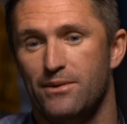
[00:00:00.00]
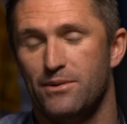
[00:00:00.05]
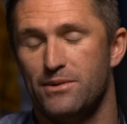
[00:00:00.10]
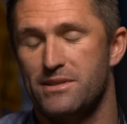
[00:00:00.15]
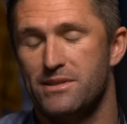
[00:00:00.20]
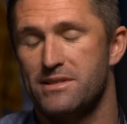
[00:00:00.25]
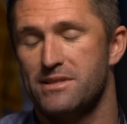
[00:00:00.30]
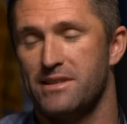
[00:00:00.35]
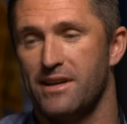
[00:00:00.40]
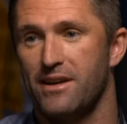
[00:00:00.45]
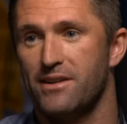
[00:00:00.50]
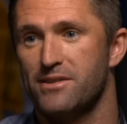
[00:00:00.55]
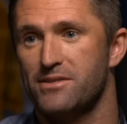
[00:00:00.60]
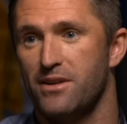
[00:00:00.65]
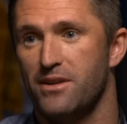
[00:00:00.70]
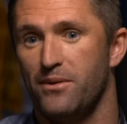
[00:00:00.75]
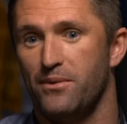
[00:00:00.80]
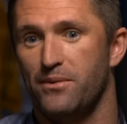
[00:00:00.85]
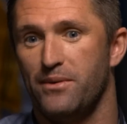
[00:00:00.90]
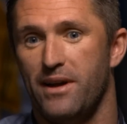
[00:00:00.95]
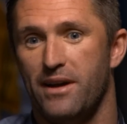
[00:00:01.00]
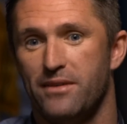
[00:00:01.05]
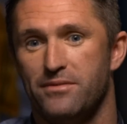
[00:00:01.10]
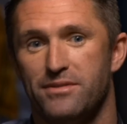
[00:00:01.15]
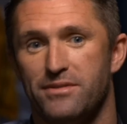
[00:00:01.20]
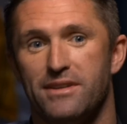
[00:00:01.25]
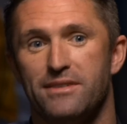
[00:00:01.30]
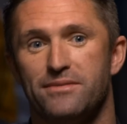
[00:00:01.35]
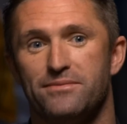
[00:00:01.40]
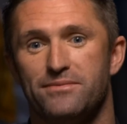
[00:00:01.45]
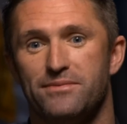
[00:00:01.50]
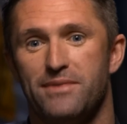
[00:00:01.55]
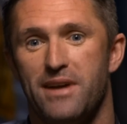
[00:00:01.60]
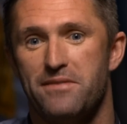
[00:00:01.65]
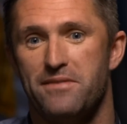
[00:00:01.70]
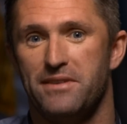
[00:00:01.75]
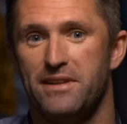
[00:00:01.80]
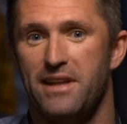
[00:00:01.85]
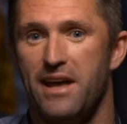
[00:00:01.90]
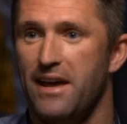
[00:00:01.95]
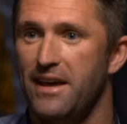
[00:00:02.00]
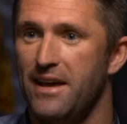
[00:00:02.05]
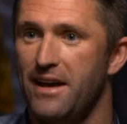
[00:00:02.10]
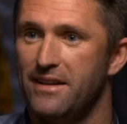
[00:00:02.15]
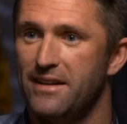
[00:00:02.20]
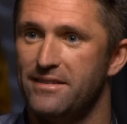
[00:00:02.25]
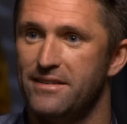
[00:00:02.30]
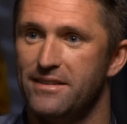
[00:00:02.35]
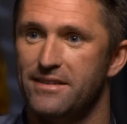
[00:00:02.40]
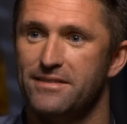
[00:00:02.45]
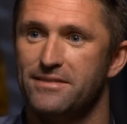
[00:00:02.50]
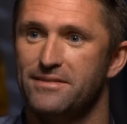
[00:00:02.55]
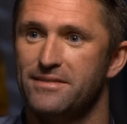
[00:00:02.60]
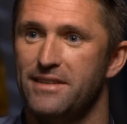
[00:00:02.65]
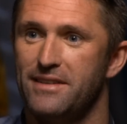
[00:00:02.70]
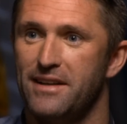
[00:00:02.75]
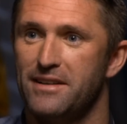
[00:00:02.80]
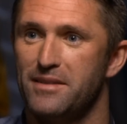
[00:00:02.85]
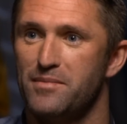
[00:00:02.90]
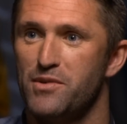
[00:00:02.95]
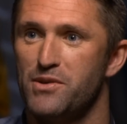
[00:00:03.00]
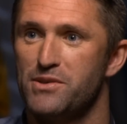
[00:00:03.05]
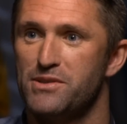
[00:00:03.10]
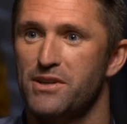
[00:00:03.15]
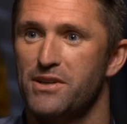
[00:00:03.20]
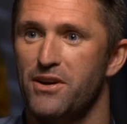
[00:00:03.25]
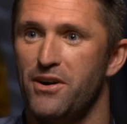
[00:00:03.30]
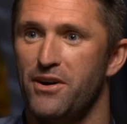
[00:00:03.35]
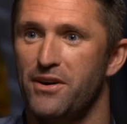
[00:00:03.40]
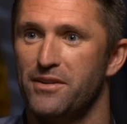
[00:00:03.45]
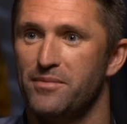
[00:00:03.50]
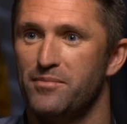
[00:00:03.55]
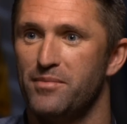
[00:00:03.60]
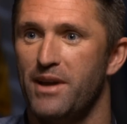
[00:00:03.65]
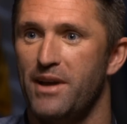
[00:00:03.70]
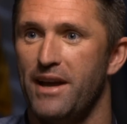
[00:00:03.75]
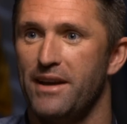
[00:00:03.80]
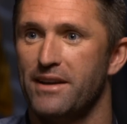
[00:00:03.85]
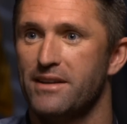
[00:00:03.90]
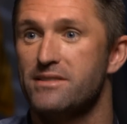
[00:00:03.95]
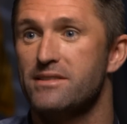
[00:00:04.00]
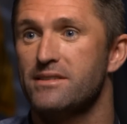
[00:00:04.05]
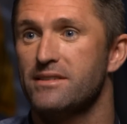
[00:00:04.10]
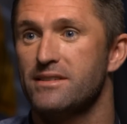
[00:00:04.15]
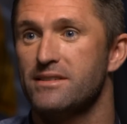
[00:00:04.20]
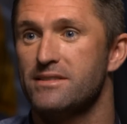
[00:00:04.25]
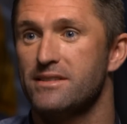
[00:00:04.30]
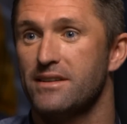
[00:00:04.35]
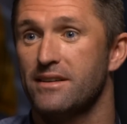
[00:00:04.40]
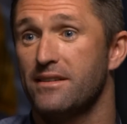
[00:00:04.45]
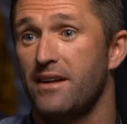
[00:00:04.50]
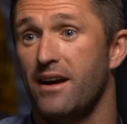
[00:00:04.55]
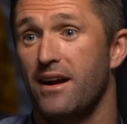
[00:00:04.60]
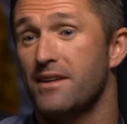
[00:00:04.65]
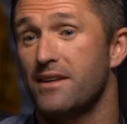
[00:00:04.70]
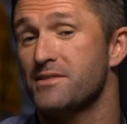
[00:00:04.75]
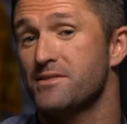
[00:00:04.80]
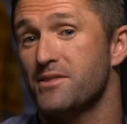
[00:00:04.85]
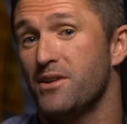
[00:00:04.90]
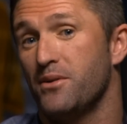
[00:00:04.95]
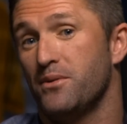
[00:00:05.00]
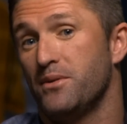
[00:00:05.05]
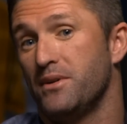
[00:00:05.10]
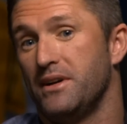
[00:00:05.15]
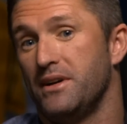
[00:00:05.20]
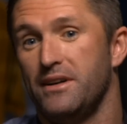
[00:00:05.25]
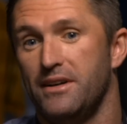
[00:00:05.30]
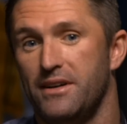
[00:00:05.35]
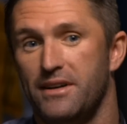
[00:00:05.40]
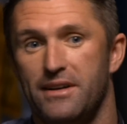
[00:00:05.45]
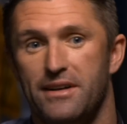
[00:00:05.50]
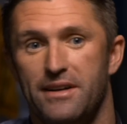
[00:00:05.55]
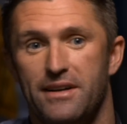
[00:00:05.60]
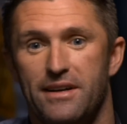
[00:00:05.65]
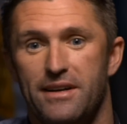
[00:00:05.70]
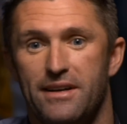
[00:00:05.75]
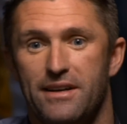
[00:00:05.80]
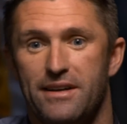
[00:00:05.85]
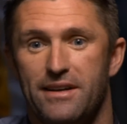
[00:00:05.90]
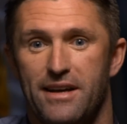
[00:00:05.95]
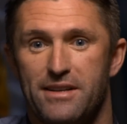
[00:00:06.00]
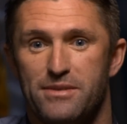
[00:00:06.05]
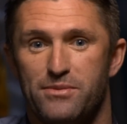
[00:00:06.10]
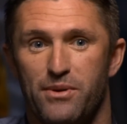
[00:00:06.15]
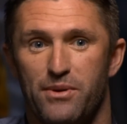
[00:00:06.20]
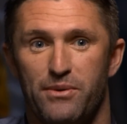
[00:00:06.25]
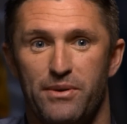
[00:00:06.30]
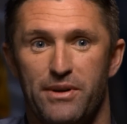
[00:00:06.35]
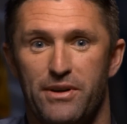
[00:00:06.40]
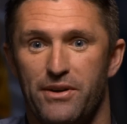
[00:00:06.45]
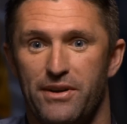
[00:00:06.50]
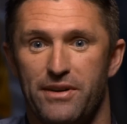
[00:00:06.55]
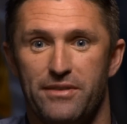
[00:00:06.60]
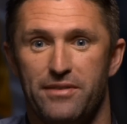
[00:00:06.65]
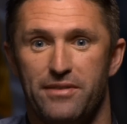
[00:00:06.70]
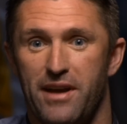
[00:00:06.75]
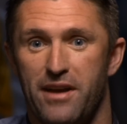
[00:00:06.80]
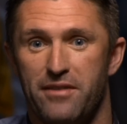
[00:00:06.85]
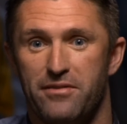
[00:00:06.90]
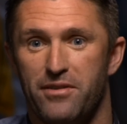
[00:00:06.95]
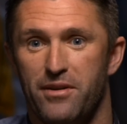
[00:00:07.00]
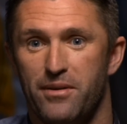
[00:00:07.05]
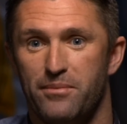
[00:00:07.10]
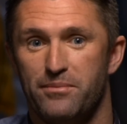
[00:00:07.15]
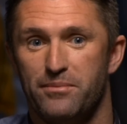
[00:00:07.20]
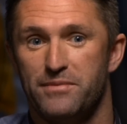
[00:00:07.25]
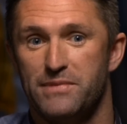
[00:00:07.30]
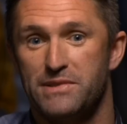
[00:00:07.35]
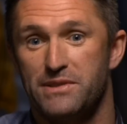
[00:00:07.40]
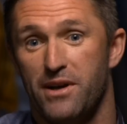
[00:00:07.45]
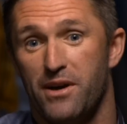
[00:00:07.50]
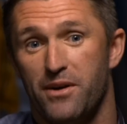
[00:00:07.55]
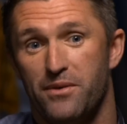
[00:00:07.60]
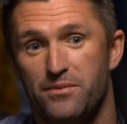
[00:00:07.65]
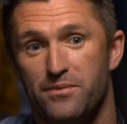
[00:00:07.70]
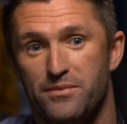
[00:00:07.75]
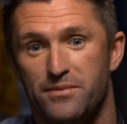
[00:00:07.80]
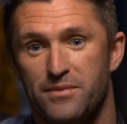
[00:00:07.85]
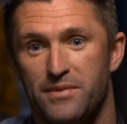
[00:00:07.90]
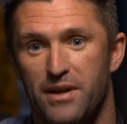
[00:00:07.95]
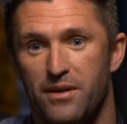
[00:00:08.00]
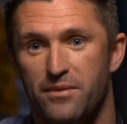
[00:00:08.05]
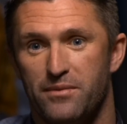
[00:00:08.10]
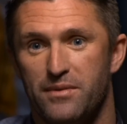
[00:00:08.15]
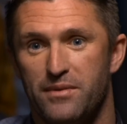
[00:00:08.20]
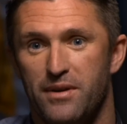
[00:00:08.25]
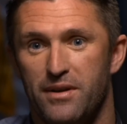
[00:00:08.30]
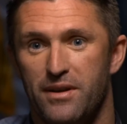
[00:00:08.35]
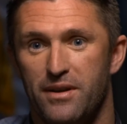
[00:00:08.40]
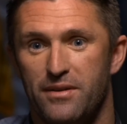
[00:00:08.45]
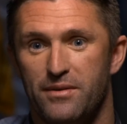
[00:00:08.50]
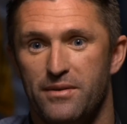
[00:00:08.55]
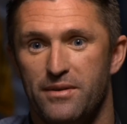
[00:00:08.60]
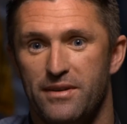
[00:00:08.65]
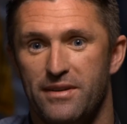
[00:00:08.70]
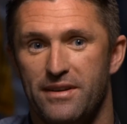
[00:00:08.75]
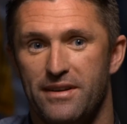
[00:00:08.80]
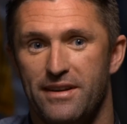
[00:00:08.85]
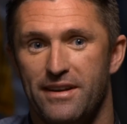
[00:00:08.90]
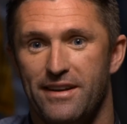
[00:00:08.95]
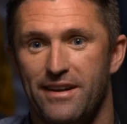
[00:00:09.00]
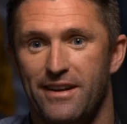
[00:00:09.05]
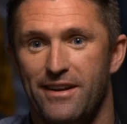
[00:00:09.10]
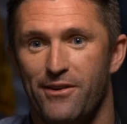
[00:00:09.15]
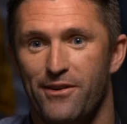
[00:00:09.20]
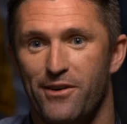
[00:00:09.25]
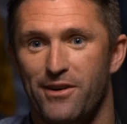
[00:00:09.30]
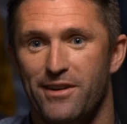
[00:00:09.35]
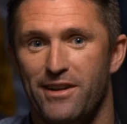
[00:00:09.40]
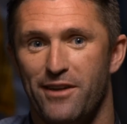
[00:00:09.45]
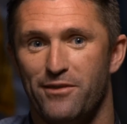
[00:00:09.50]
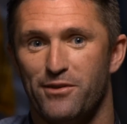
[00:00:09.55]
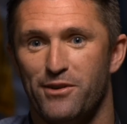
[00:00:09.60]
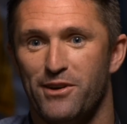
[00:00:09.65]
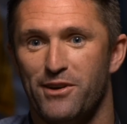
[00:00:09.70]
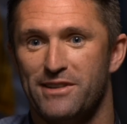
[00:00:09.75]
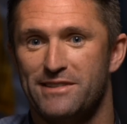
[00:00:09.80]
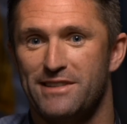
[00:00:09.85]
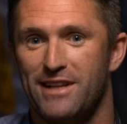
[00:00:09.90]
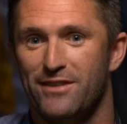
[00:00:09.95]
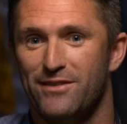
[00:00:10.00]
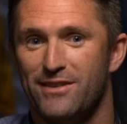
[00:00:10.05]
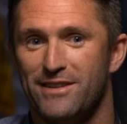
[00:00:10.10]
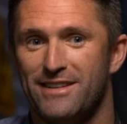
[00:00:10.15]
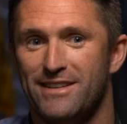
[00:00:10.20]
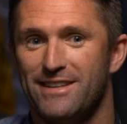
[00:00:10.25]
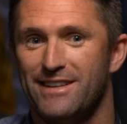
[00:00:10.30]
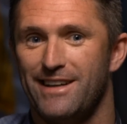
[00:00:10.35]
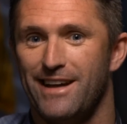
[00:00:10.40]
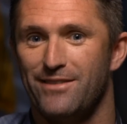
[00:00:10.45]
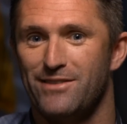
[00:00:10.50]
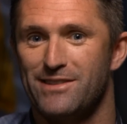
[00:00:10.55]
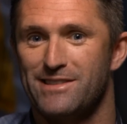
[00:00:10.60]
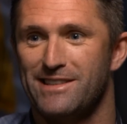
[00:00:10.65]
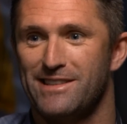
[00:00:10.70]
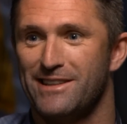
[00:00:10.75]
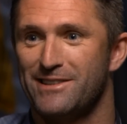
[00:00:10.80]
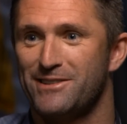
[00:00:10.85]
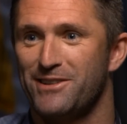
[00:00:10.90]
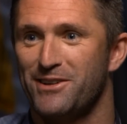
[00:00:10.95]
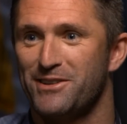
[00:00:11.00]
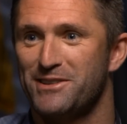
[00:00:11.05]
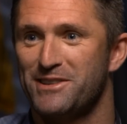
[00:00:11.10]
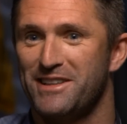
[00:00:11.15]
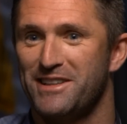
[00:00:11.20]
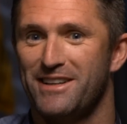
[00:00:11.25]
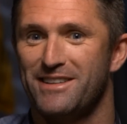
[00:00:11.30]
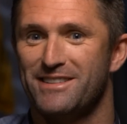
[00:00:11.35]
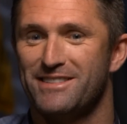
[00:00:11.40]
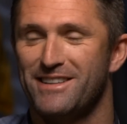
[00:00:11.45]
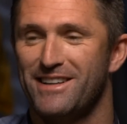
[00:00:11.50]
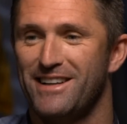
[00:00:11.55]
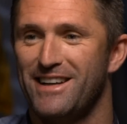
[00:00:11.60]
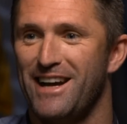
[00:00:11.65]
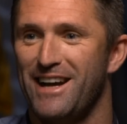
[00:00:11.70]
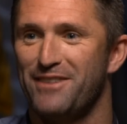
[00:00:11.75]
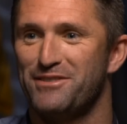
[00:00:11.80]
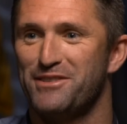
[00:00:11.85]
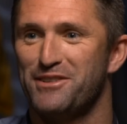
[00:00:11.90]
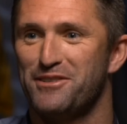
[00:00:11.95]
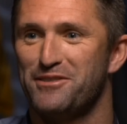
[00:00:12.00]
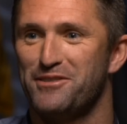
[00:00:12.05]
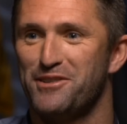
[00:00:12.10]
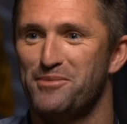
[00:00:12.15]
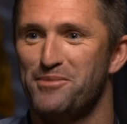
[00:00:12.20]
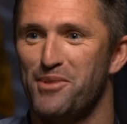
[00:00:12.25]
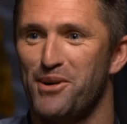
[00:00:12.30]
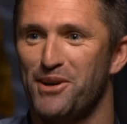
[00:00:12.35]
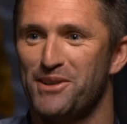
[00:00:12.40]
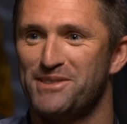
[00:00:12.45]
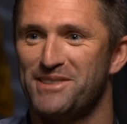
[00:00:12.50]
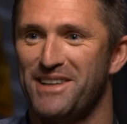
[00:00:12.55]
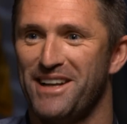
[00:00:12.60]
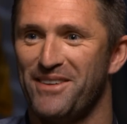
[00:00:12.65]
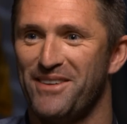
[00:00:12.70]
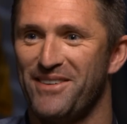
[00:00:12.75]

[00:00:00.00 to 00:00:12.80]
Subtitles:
was a singer. So every day he had the music on and playing his guitar. So that's where we kind of get from. So in Ireland, everyone likes to have a sing song, certainly after a few points